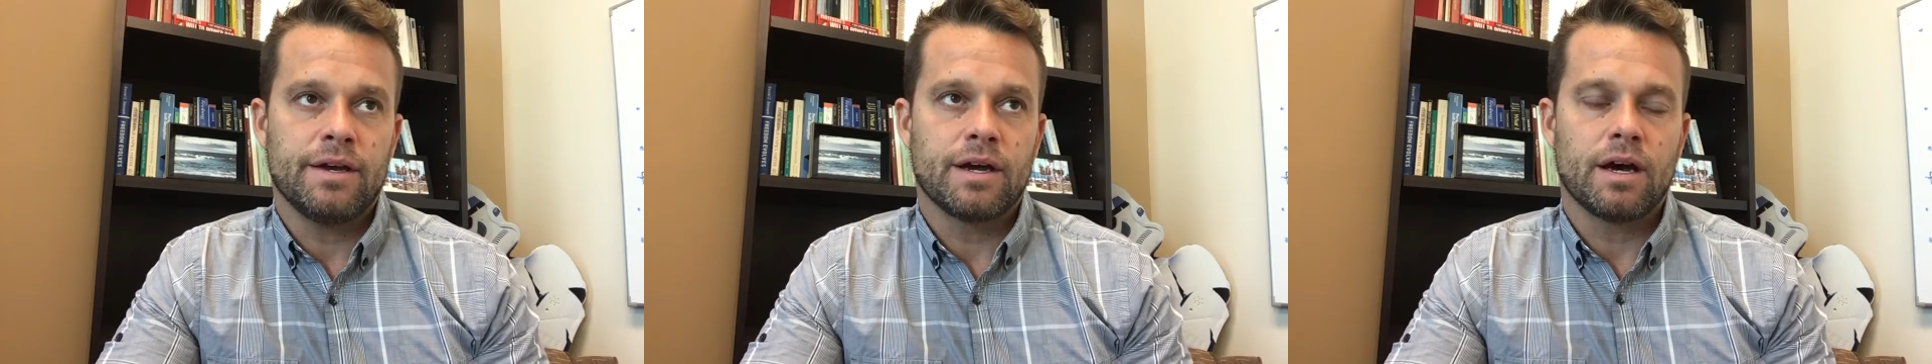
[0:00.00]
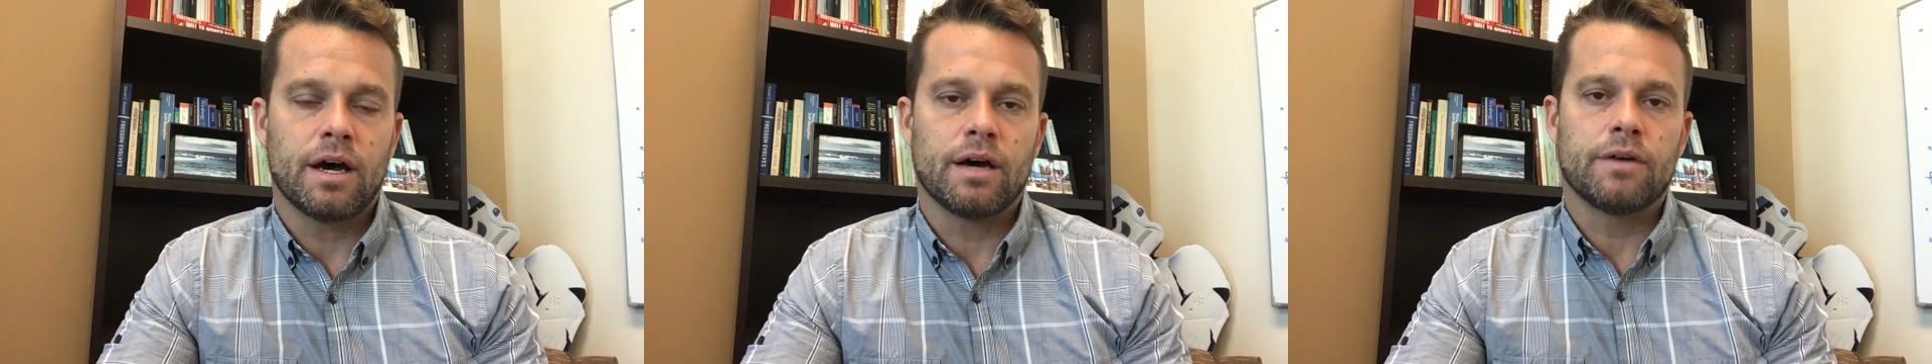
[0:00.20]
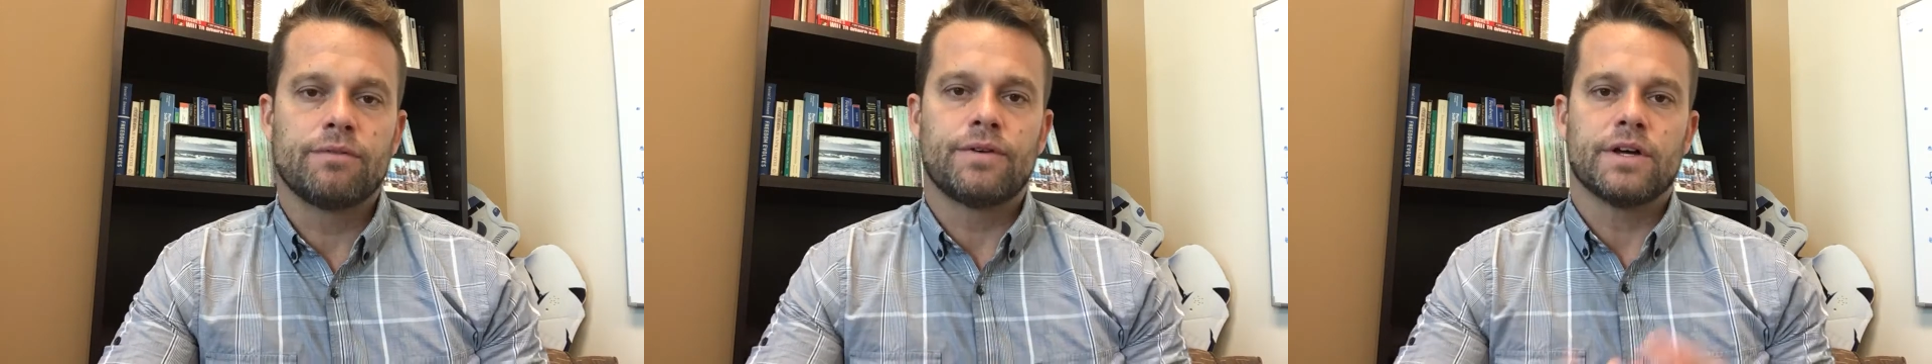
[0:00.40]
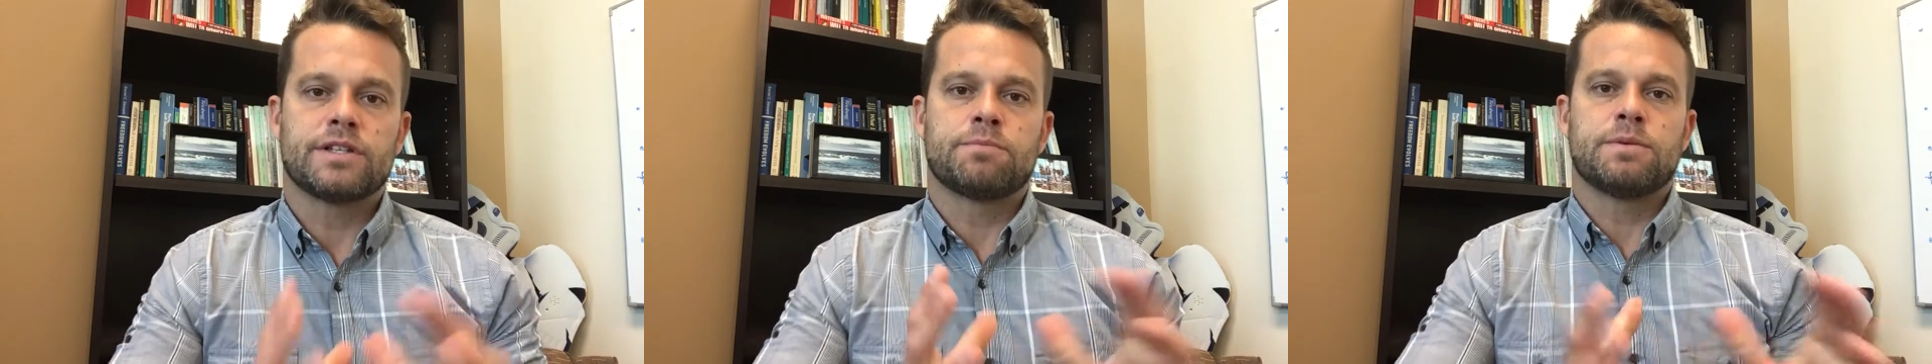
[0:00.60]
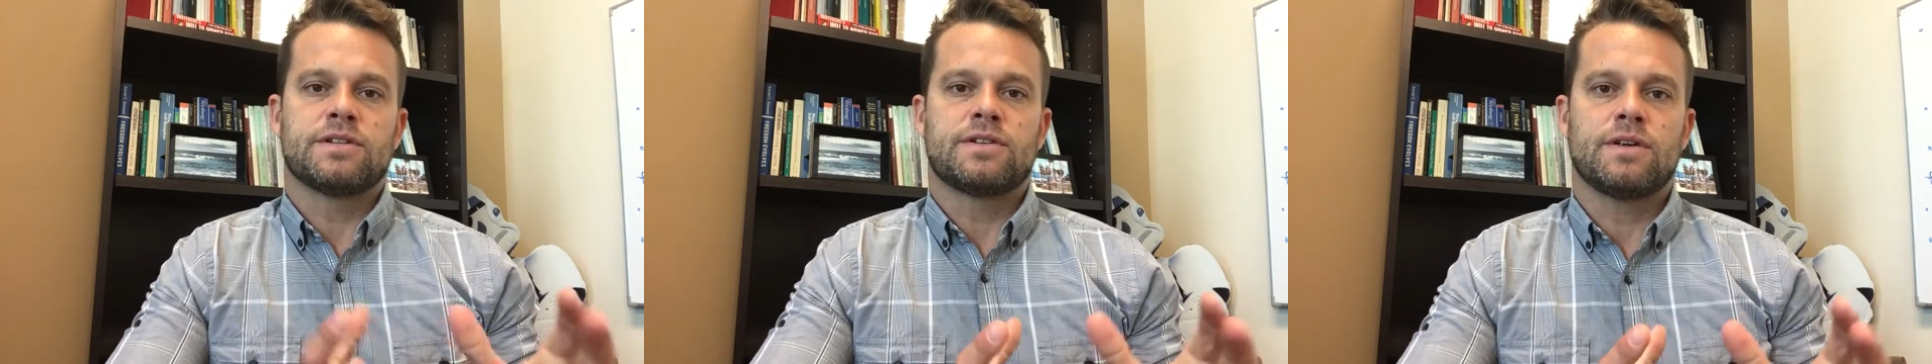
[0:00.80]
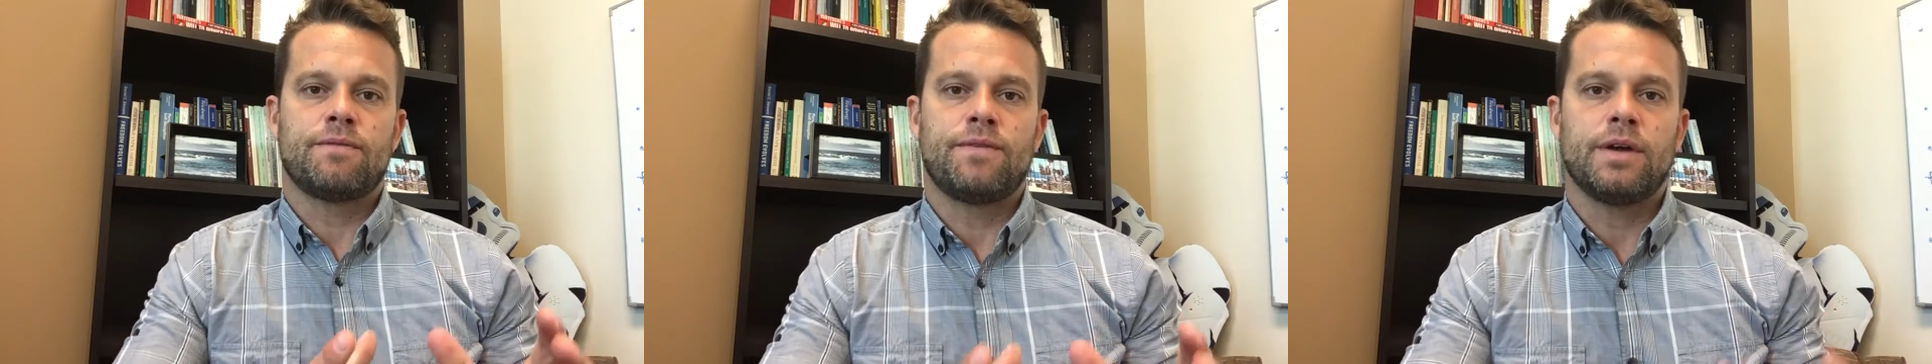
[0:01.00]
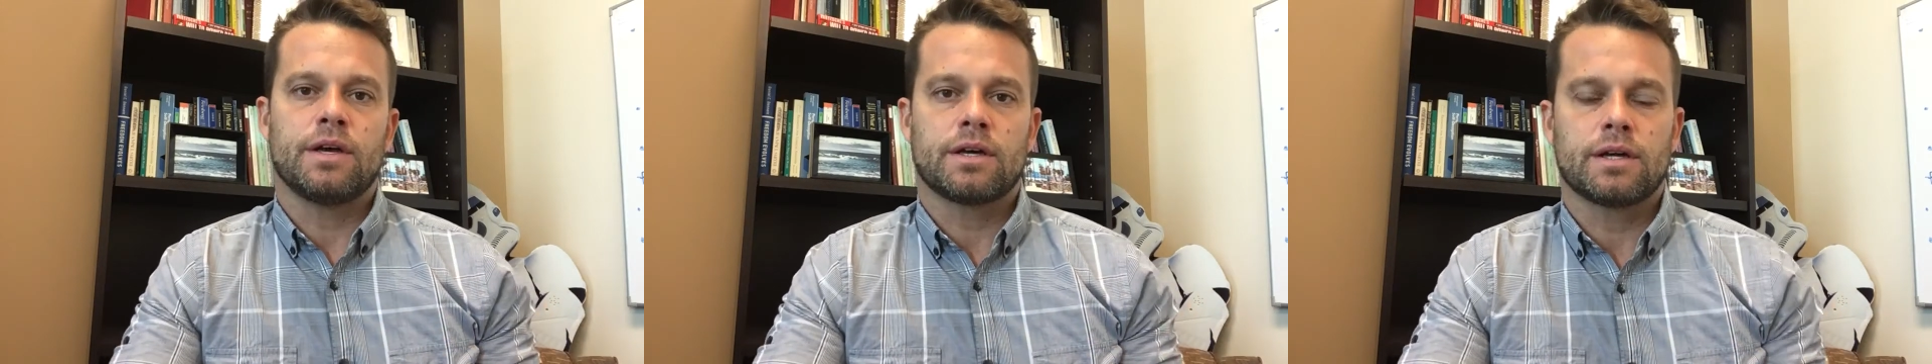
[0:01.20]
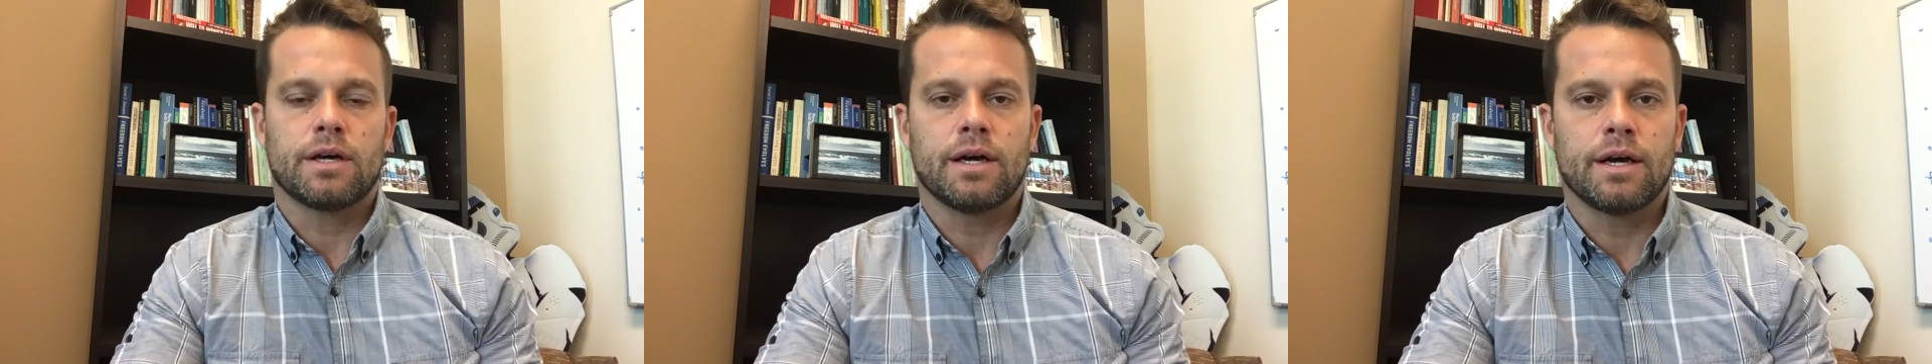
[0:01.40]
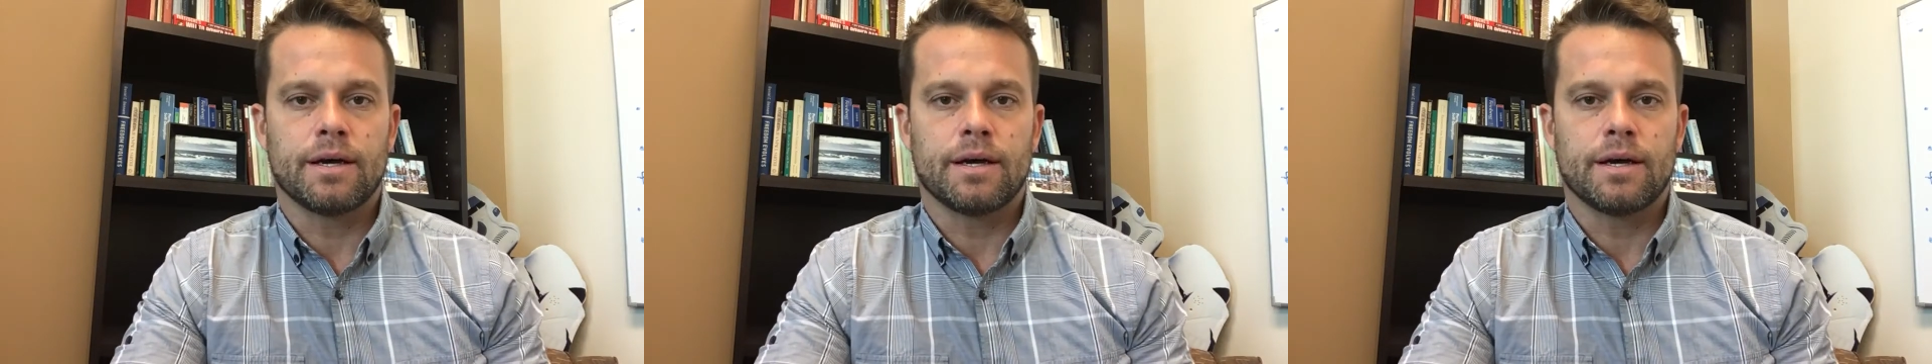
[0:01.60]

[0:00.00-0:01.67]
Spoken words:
of a specific